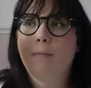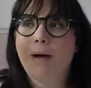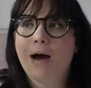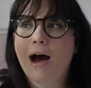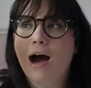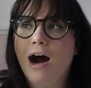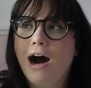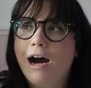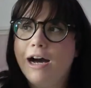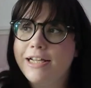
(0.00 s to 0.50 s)

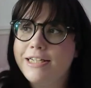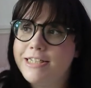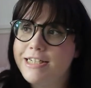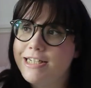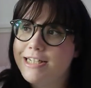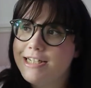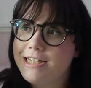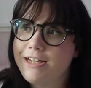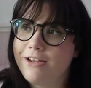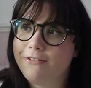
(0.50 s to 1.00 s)
but I
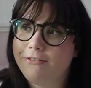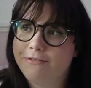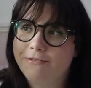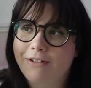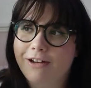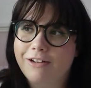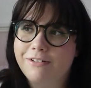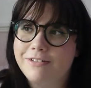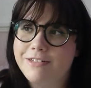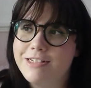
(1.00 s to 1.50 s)
just
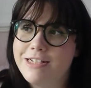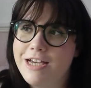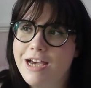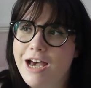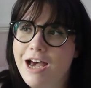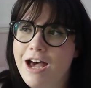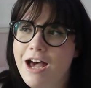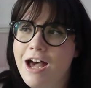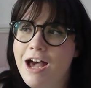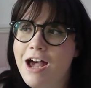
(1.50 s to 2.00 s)
found
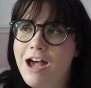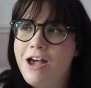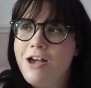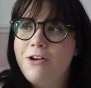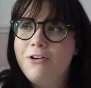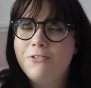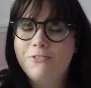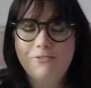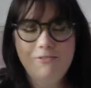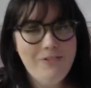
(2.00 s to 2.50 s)
her
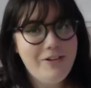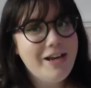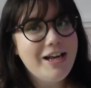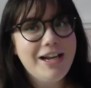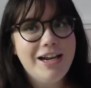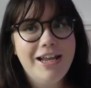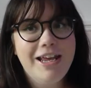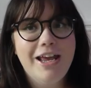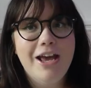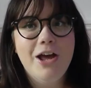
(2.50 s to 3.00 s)

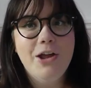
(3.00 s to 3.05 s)
really